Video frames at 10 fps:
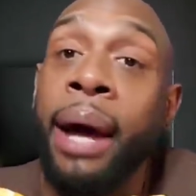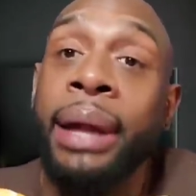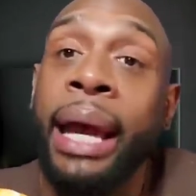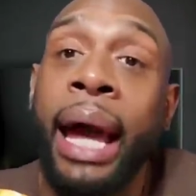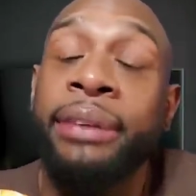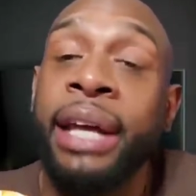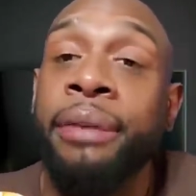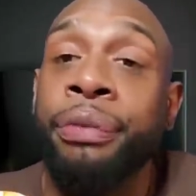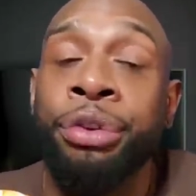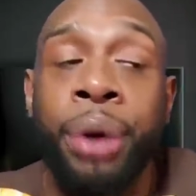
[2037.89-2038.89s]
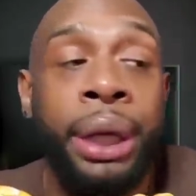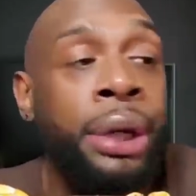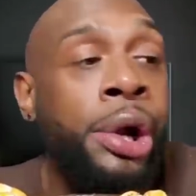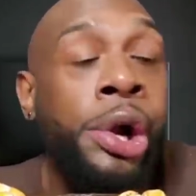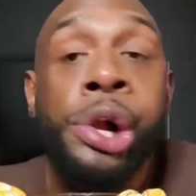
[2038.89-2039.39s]
I don't like ice out the
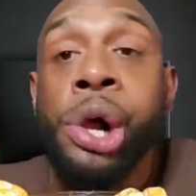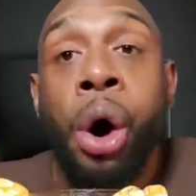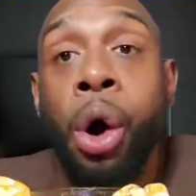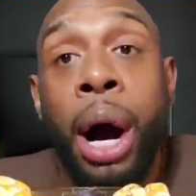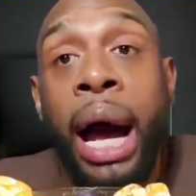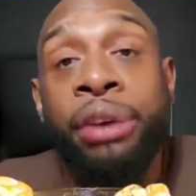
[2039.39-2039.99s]
refrigerator or